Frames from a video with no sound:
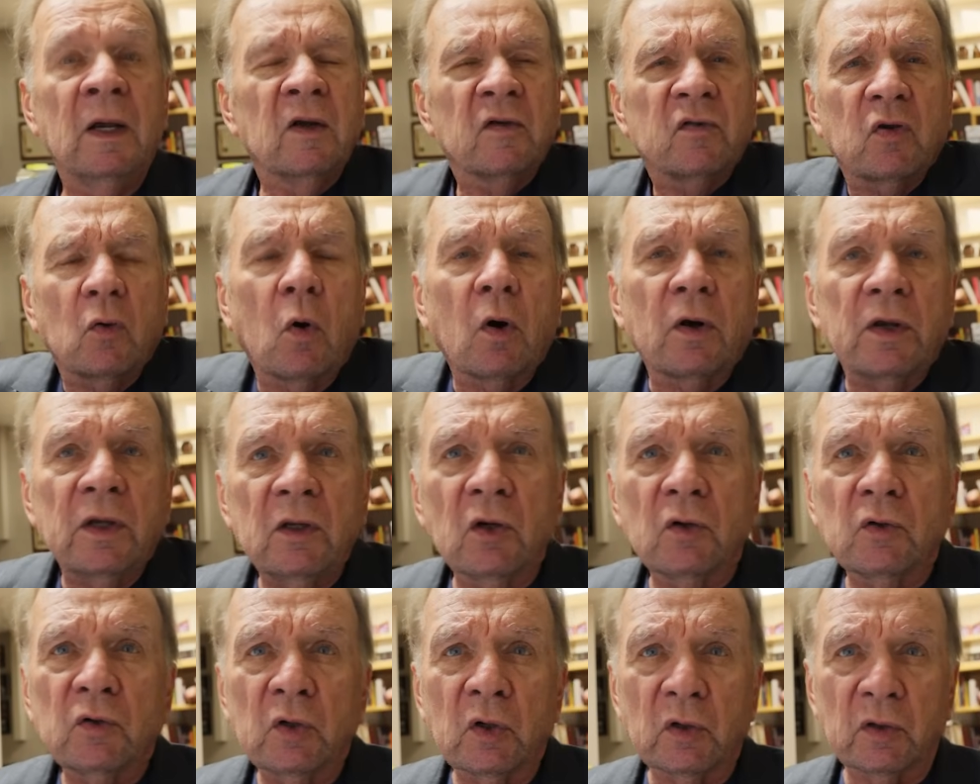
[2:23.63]
So
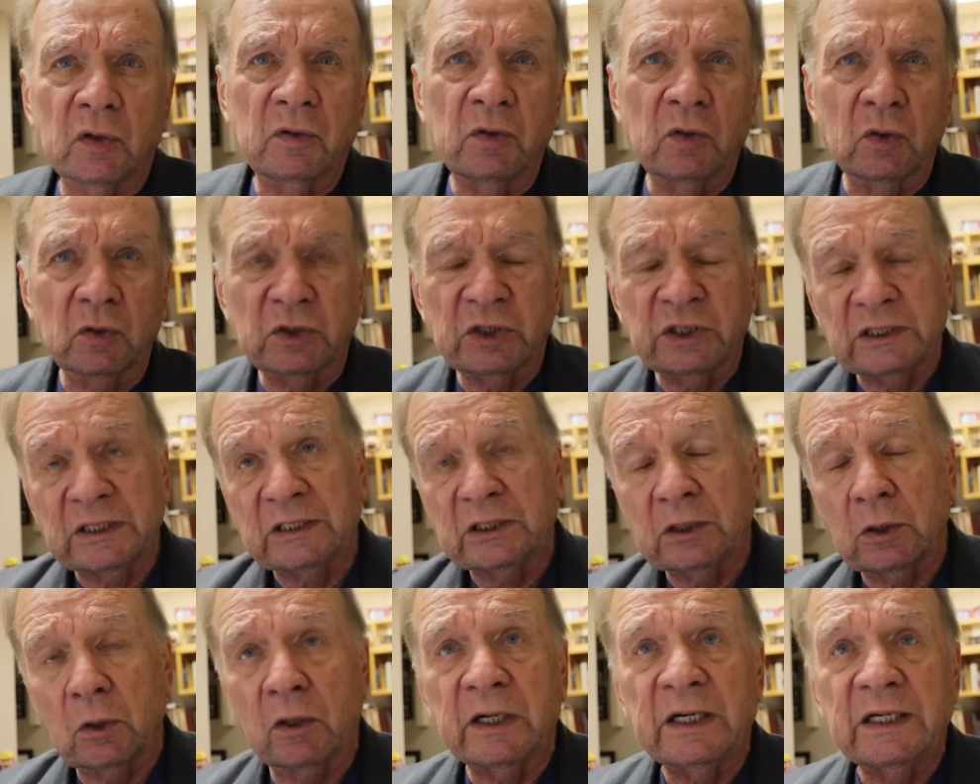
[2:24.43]
you're, you're, you're
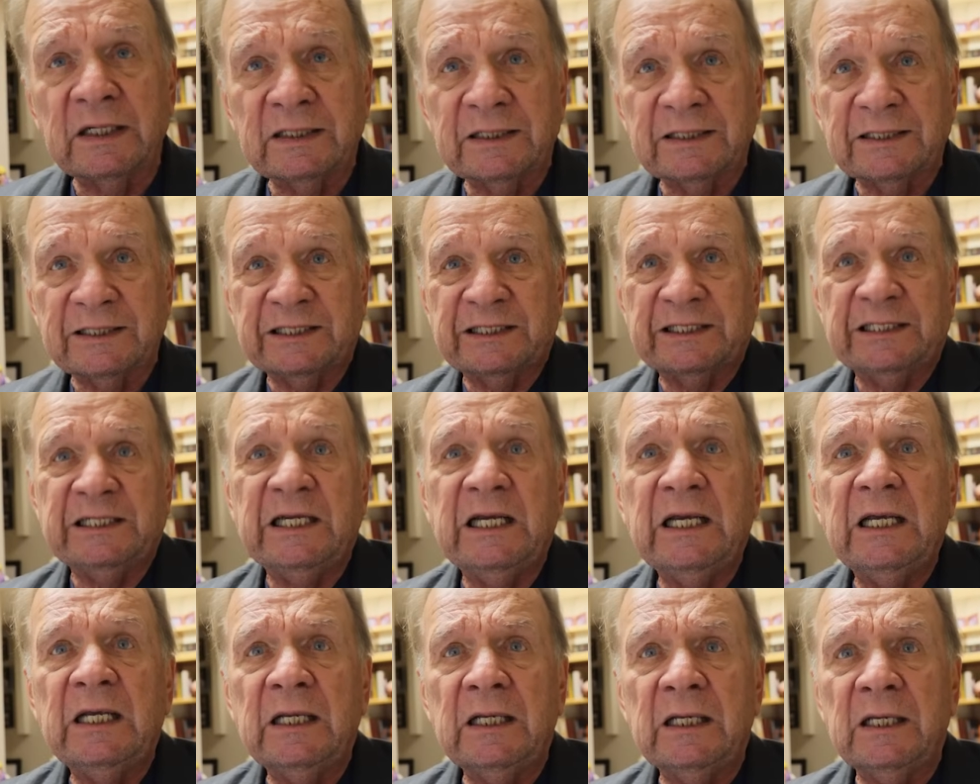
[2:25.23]
starting to
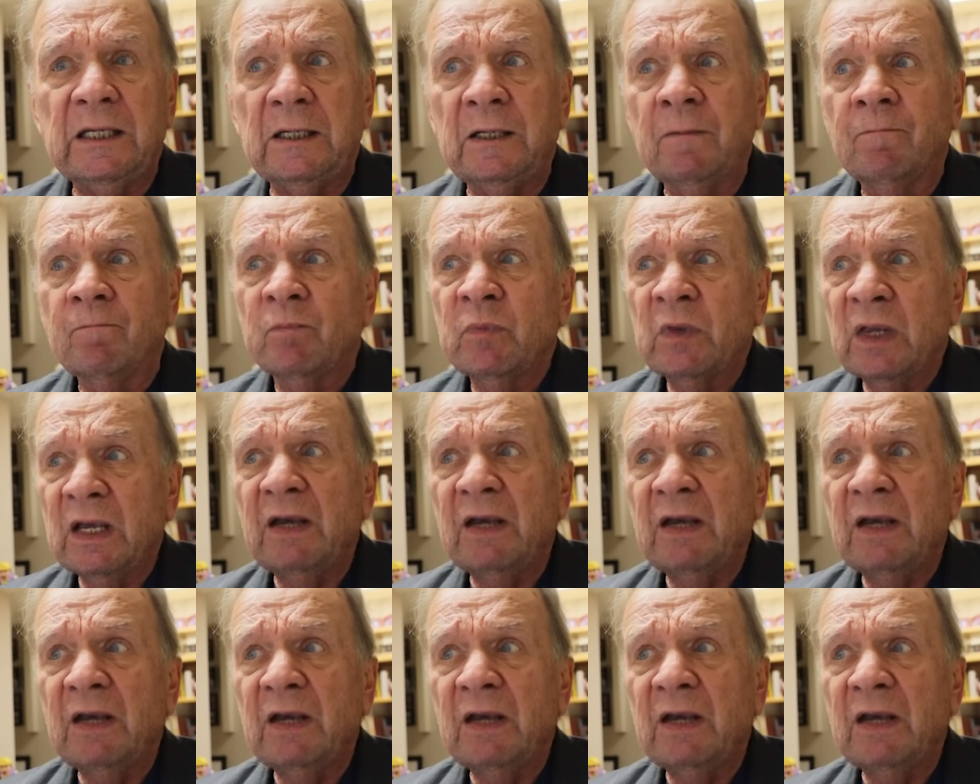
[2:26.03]
see,